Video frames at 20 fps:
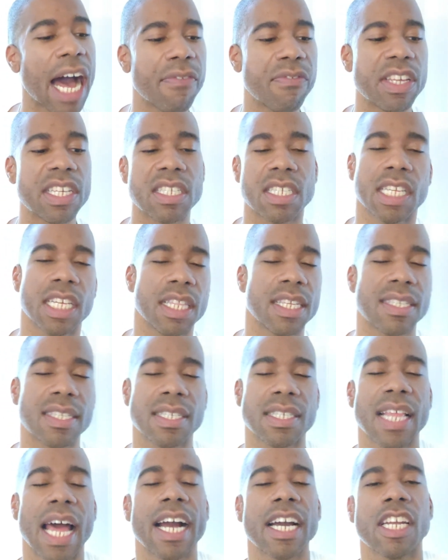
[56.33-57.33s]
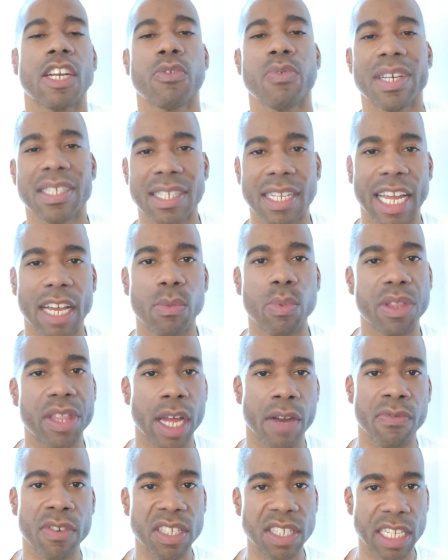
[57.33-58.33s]
Obviously, this is not going to resonate
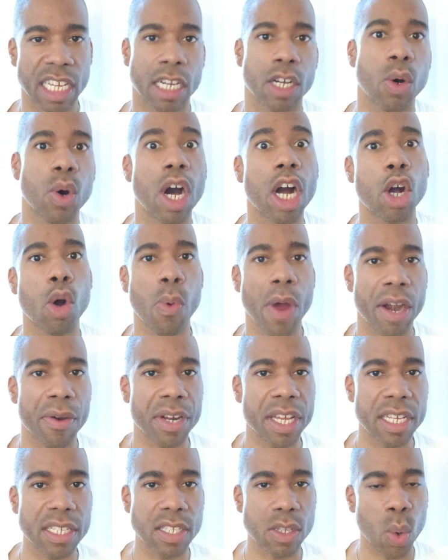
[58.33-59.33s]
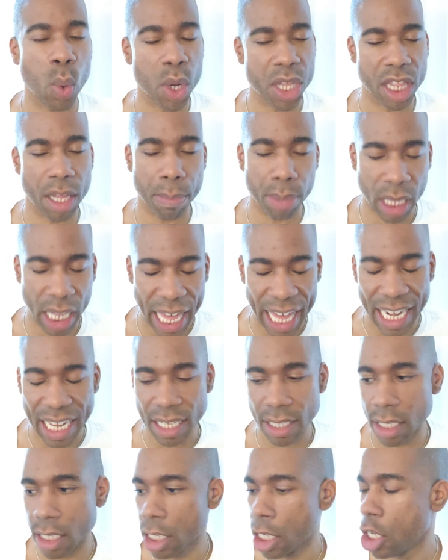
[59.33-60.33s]
with every single Aquarius on the
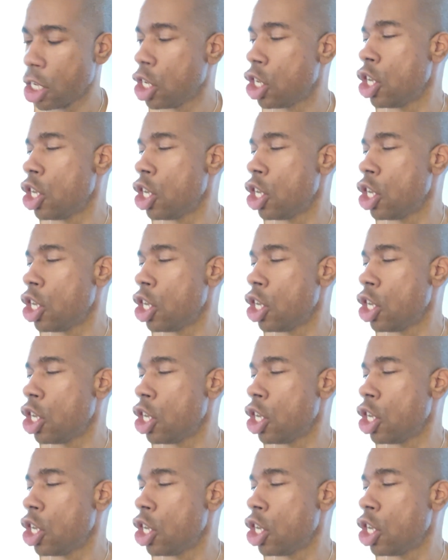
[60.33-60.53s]
planet.